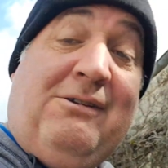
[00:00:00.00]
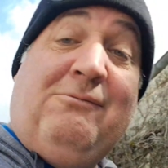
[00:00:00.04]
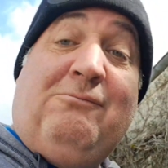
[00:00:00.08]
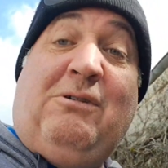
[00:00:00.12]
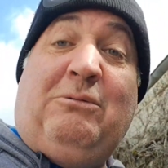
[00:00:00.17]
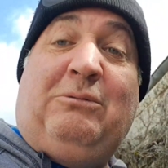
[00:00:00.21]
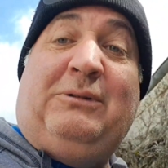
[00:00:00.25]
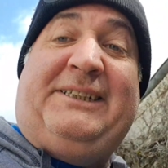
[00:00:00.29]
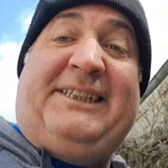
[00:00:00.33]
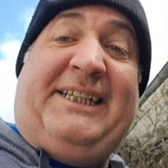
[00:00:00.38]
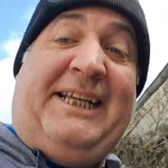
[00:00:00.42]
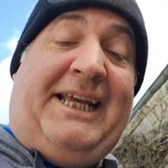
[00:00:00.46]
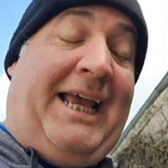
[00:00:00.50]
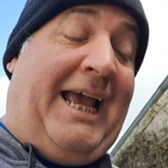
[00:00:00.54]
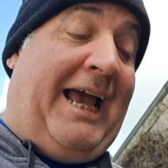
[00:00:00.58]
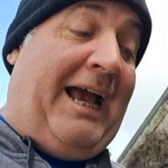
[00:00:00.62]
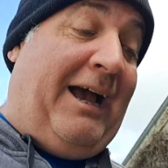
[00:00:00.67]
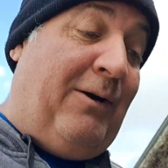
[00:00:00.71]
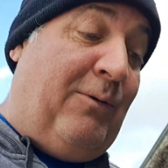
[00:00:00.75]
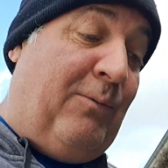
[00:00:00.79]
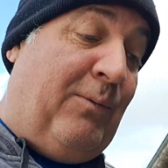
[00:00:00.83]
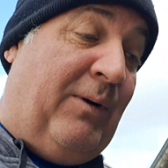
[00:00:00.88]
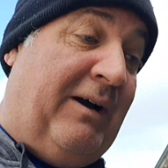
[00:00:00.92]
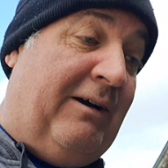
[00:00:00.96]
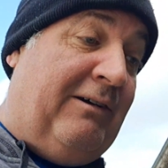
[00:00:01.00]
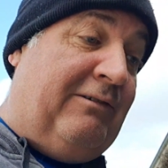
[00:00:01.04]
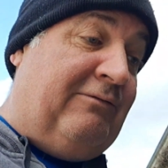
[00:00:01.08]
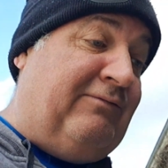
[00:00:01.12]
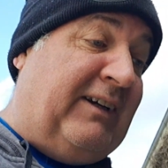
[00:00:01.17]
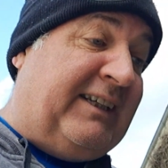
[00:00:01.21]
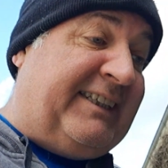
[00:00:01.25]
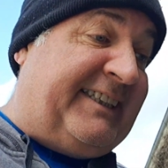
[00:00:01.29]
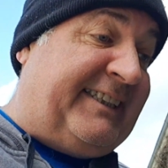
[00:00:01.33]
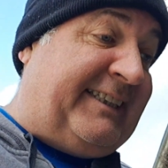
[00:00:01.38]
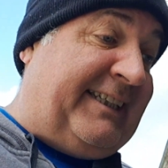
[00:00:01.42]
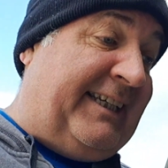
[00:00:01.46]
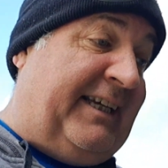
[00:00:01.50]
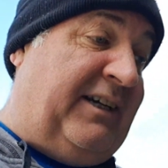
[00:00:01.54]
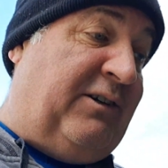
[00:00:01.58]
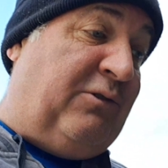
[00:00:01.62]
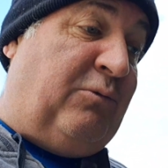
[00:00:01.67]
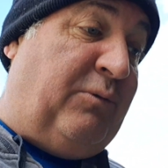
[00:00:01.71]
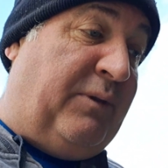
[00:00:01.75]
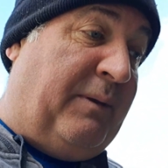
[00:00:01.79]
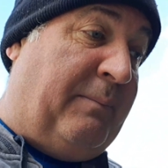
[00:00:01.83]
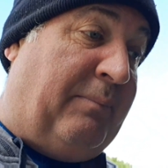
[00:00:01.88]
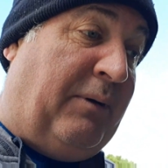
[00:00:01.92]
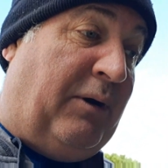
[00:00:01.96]
Well, we'll see how well rusty
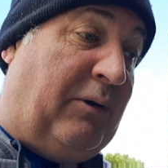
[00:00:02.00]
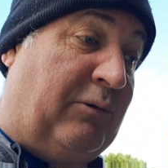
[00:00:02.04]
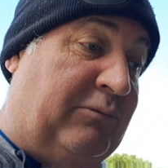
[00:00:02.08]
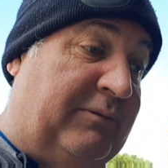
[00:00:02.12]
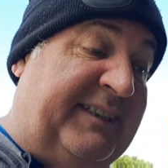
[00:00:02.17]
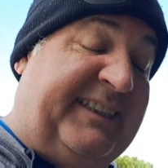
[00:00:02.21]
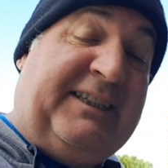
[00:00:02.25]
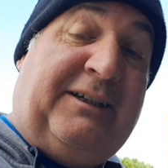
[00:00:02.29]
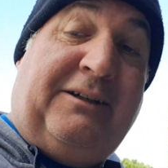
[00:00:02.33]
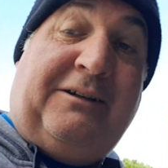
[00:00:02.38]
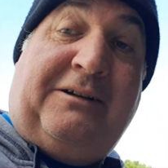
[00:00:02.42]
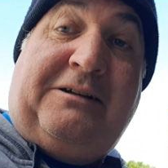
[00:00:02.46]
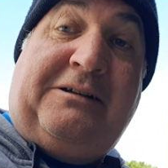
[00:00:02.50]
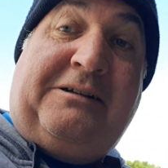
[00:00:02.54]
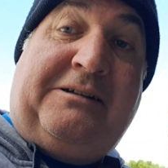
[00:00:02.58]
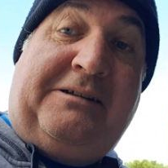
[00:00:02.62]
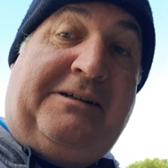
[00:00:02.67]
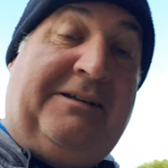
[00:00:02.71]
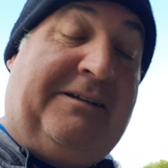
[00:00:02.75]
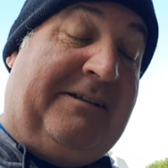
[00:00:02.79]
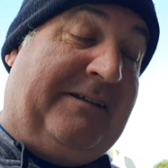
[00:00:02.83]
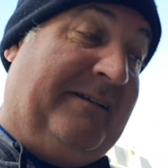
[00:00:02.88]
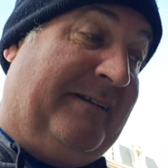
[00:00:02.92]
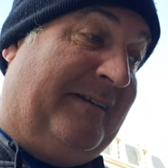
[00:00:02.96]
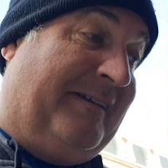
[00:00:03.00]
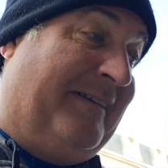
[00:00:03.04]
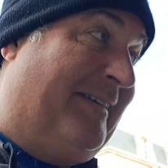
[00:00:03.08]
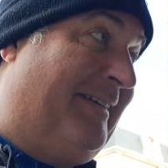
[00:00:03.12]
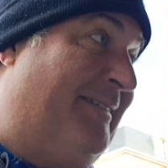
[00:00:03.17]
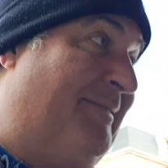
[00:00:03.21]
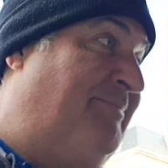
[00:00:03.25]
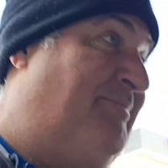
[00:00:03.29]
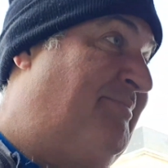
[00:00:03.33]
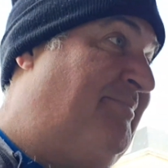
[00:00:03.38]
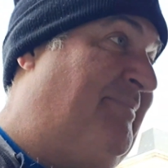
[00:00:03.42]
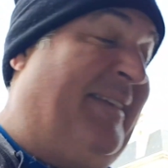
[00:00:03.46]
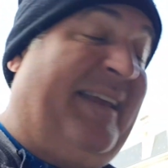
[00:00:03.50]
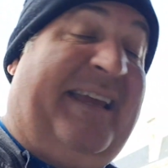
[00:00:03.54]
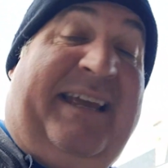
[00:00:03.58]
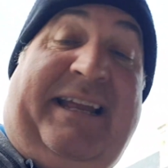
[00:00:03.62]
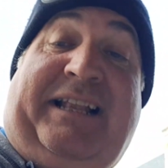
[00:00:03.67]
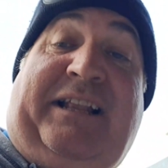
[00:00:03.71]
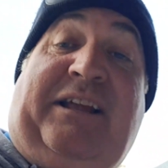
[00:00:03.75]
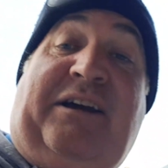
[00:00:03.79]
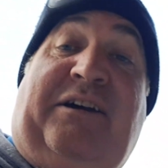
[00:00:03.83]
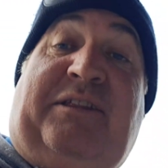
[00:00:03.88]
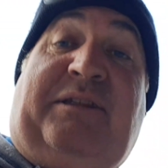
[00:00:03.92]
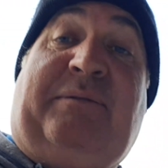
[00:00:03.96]
all the bolts are.
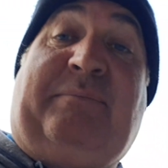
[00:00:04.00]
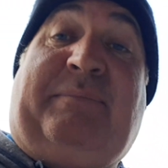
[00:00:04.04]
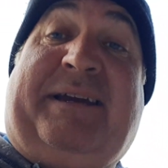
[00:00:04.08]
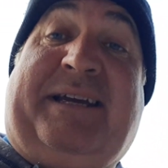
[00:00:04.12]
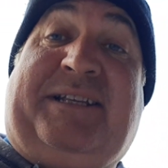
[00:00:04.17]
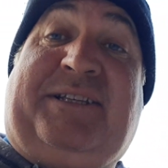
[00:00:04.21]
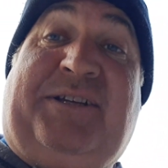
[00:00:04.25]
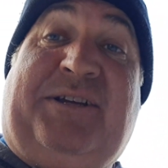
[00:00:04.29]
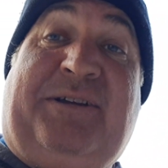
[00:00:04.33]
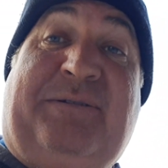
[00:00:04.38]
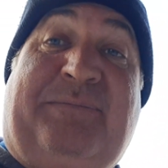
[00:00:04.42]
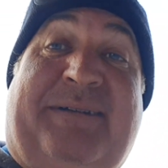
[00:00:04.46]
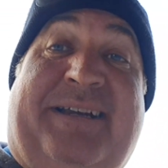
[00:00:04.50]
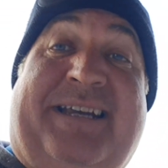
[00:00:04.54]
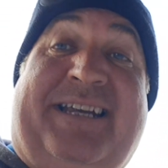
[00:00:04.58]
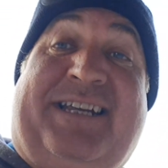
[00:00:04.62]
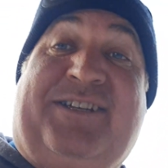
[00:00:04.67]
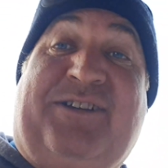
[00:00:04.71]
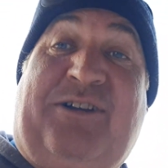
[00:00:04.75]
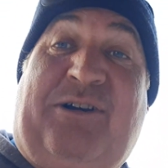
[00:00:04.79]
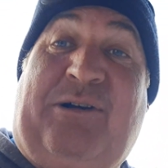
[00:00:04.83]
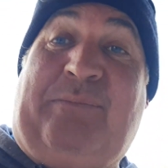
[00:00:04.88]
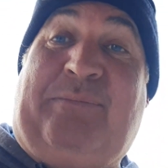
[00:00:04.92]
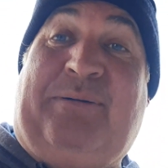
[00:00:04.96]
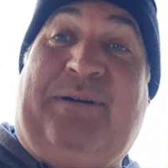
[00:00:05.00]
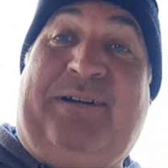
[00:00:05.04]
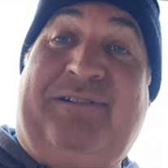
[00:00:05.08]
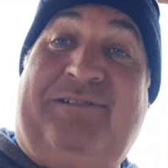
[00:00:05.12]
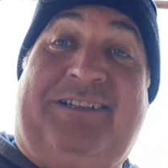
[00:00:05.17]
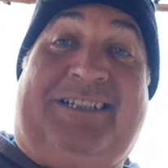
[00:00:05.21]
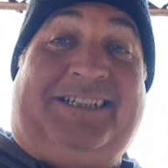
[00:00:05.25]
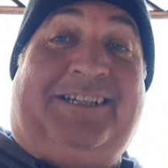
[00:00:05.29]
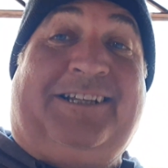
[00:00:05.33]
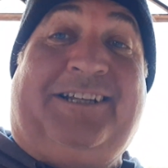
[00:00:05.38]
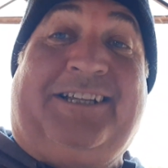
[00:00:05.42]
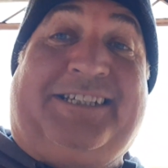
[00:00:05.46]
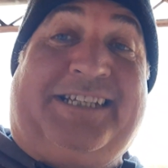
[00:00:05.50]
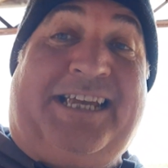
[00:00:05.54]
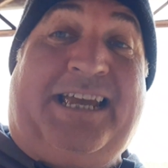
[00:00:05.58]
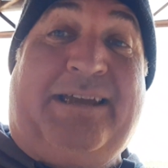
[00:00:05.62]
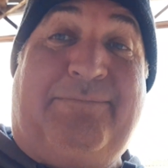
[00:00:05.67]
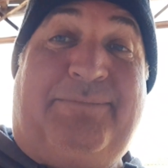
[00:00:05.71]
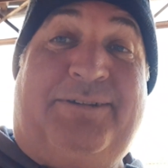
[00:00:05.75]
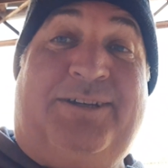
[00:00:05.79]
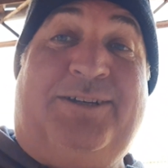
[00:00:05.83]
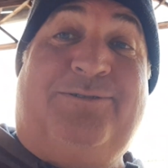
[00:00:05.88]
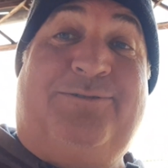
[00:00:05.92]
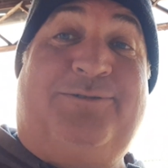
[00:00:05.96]
It'll either be a 2-minute job or it's going to
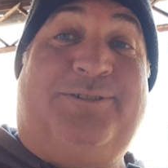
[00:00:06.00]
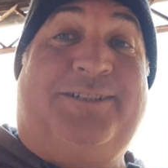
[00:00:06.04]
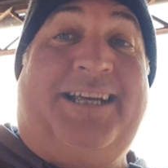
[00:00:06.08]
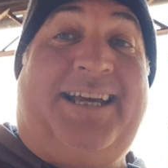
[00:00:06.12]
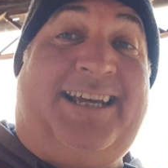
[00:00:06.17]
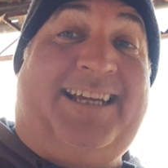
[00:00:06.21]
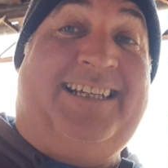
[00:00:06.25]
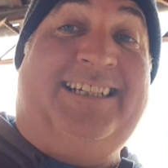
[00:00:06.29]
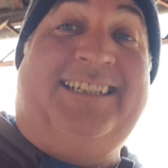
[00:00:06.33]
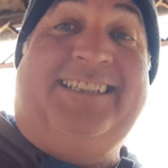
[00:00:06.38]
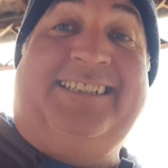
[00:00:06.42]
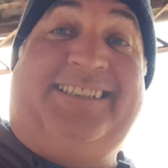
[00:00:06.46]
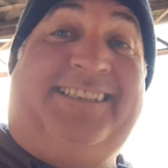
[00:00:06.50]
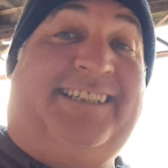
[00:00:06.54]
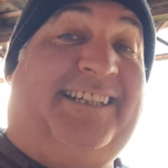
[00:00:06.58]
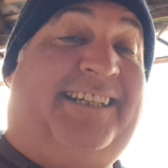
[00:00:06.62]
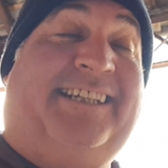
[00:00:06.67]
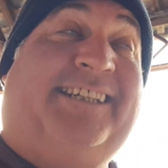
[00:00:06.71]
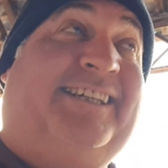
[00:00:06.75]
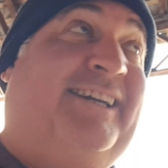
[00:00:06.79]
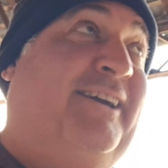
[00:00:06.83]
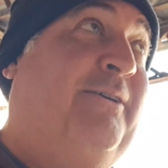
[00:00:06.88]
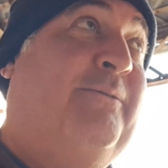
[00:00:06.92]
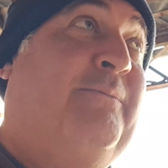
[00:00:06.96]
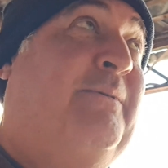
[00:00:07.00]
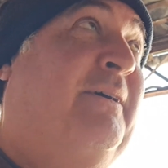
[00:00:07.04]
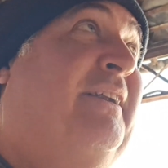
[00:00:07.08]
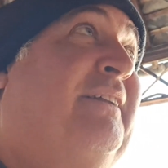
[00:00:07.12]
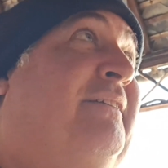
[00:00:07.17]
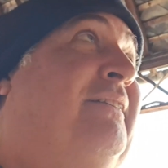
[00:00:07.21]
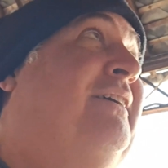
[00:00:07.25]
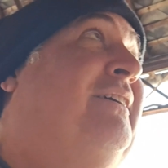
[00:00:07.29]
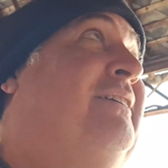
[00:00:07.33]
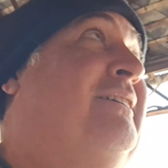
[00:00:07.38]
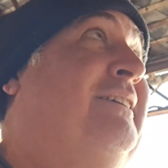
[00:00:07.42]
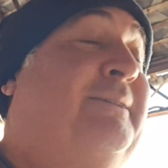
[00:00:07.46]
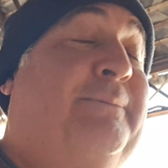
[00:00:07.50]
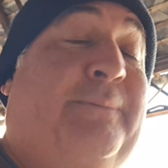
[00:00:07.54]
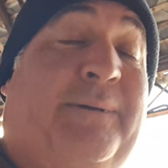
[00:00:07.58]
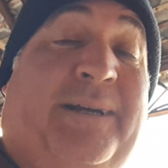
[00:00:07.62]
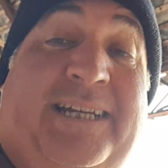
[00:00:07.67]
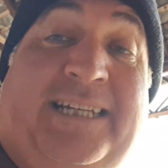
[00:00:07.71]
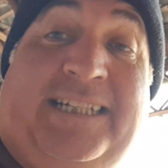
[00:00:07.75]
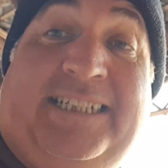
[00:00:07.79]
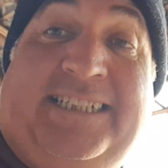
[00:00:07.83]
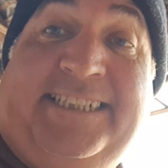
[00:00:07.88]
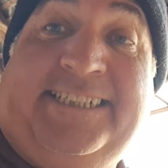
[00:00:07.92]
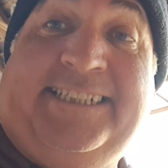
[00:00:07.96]
take me all day. It's going to go one of those
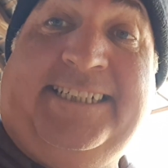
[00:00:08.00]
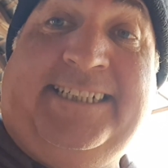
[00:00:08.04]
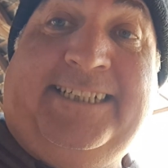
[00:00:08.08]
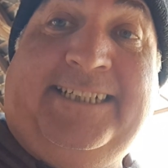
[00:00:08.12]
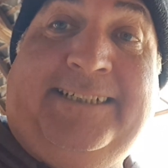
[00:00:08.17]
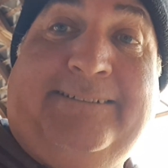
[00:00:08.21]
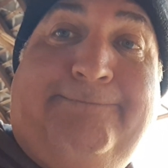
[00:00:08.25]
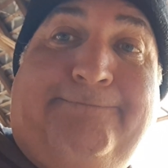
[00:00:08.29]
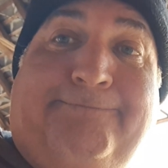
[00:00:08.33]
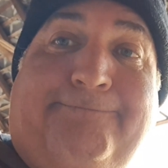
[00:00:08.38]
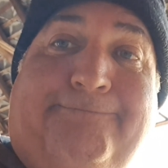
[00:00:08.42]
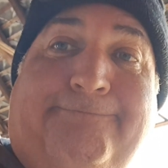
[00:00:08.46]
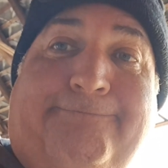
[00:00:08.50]
ways, isn't it?